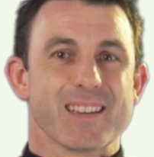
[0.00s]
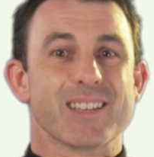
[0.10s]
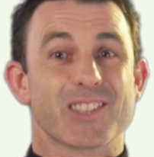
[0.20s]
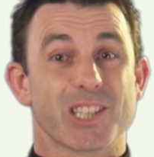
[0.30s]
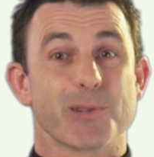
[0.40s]

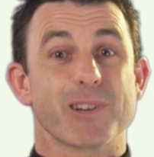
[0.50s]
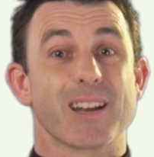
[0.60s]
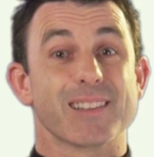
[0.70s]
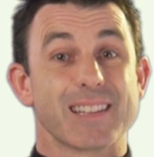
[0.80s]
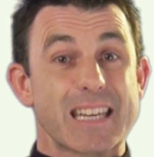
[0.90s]
Consider an
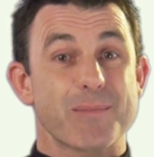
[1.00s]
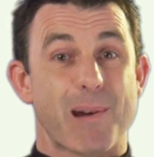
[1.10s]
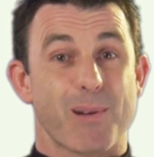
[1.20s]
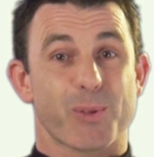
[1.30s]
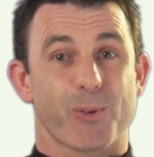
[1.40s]
elite
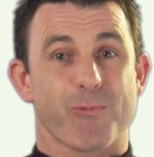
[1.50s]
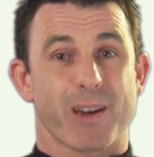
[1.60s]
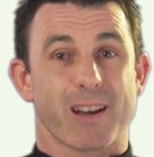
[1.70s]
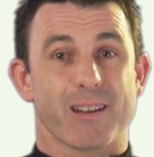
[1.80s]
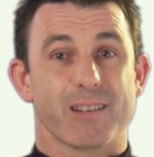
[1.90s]
marathon
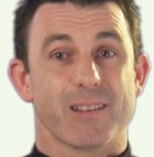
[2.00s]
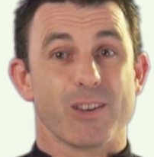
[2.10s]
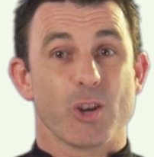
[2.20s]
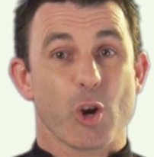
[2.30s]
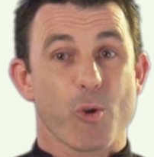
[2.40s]
runner
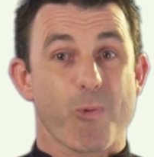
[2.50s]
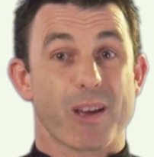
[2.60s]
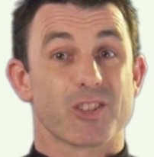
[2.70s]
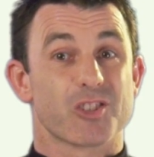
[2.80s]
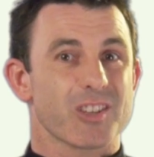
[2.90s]
who
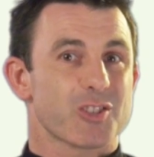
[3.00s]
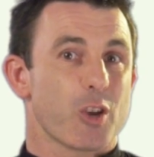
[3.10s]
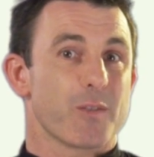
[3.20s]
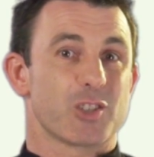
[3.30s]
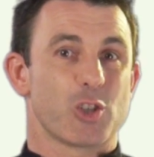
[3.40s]
runs just
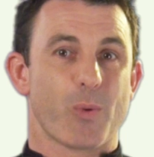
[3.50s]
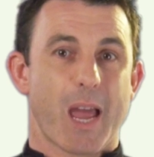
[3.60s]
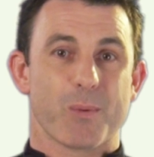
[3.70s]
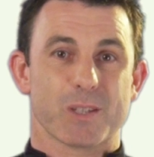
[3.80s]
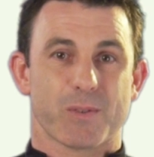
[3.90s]
over 2
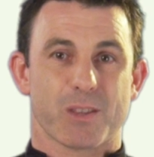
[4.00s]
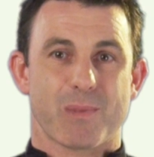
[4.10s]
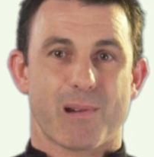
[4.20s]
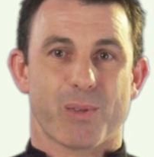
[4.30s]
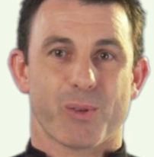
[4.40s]
hours for the
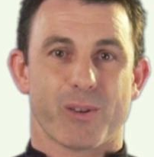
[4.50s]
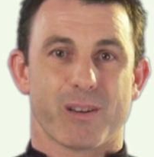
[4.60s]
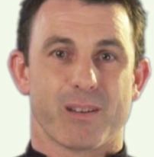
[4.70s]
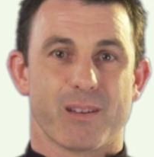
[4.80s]
marathon,